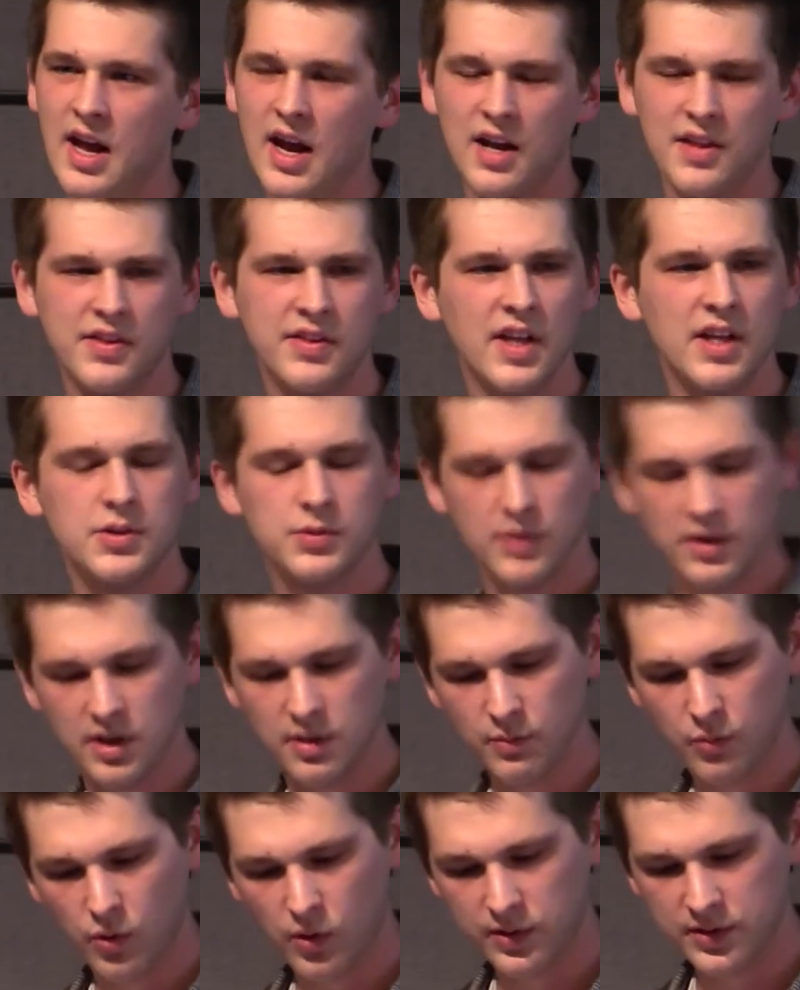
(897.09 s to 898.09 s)
And I think that's really
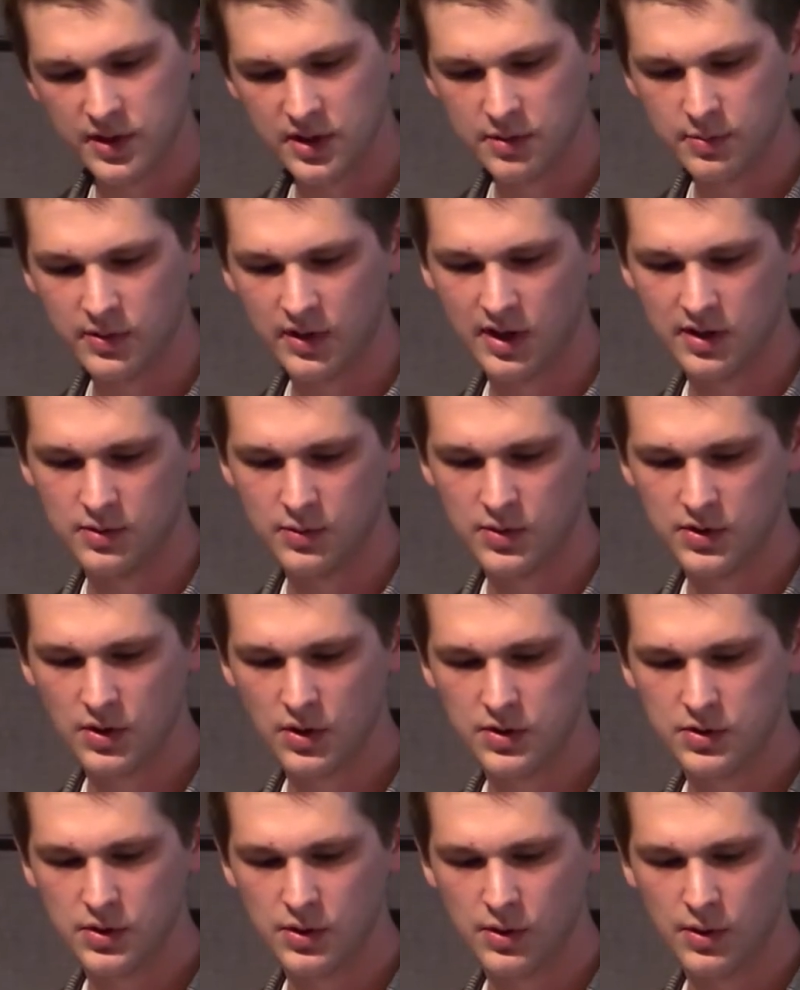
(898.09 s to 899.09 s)
important because it was
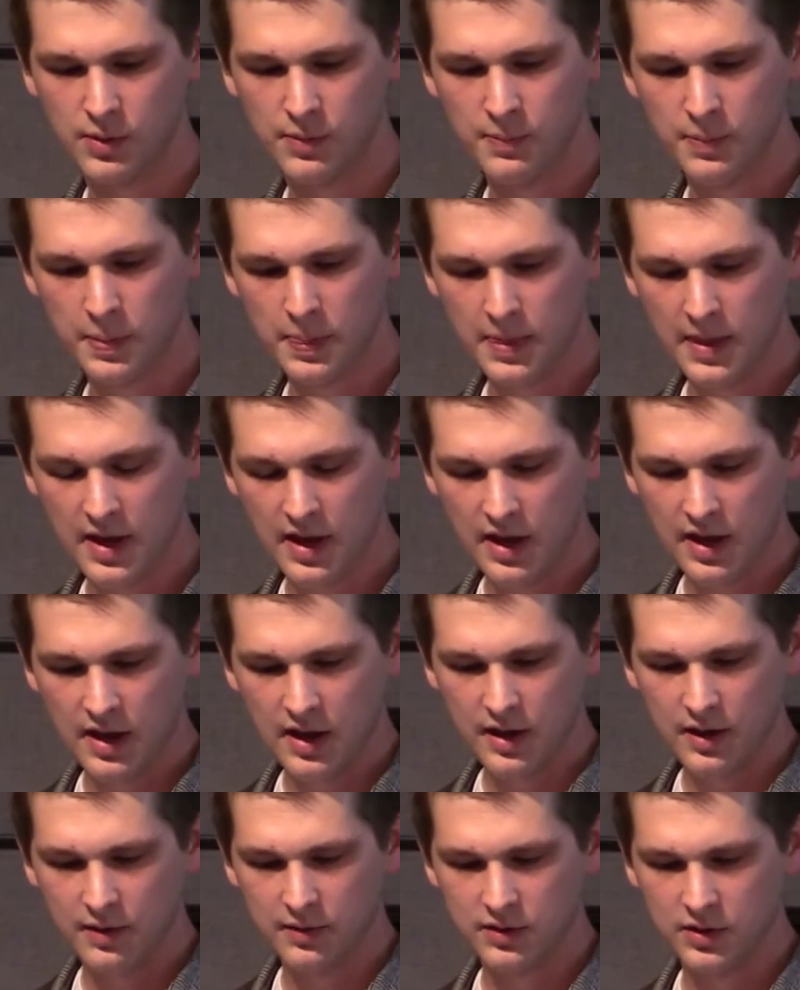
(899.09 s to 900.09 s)
also,
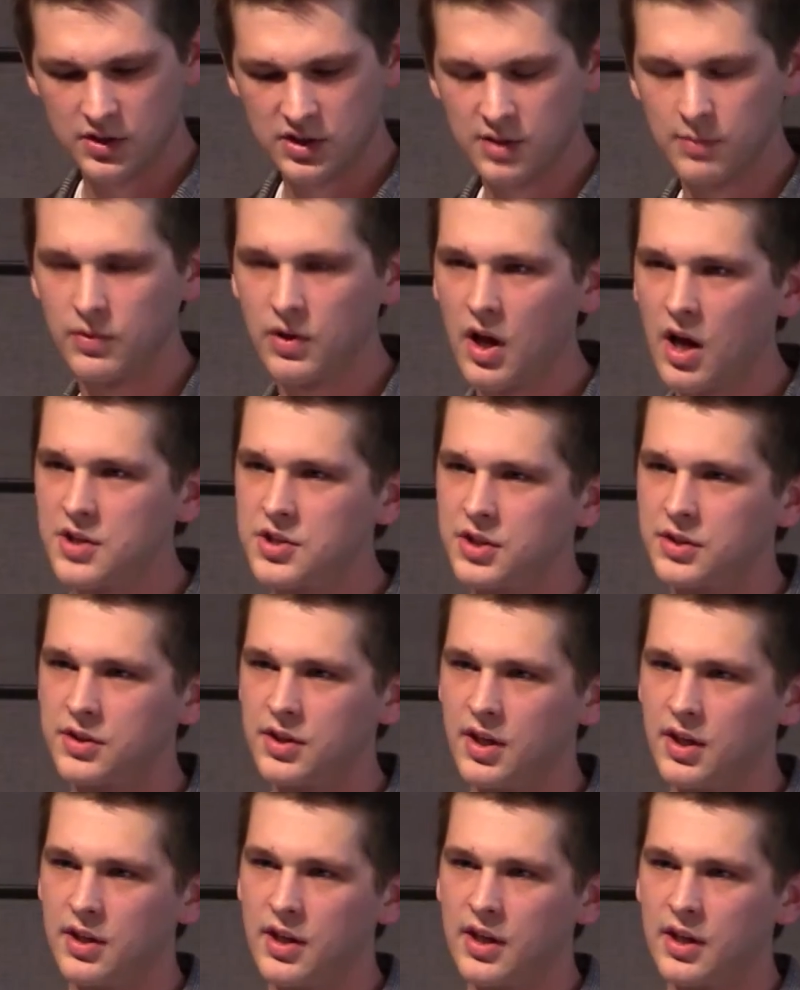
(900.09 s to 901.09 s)
there's some logic
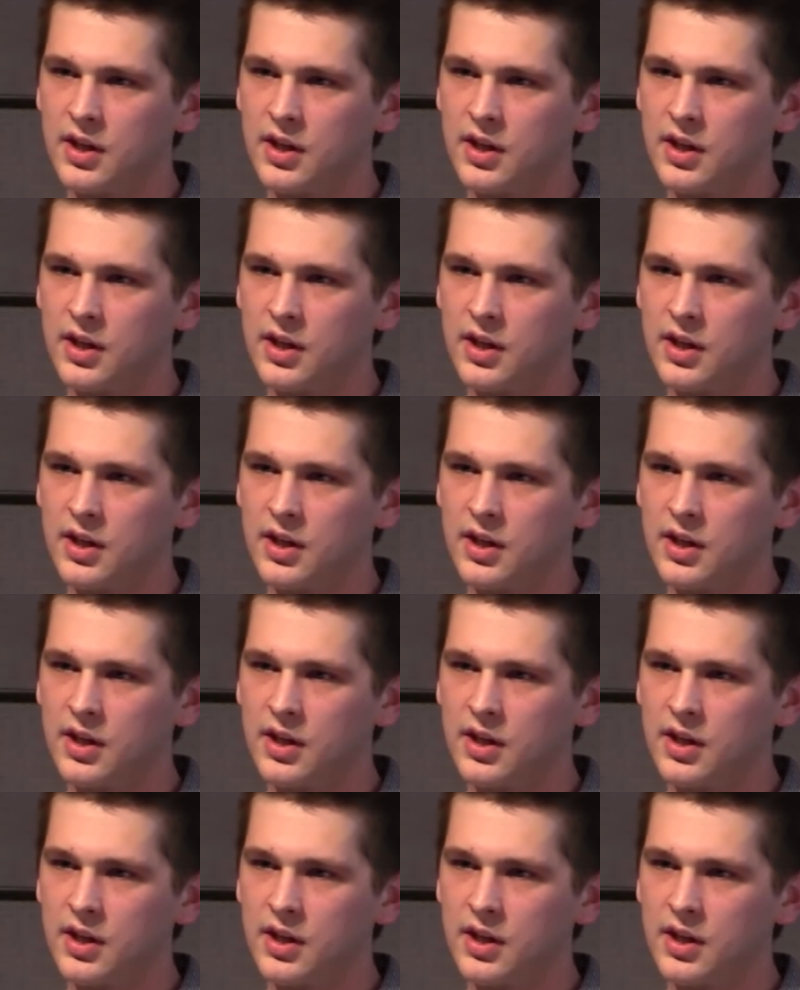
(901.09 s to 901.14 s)
there.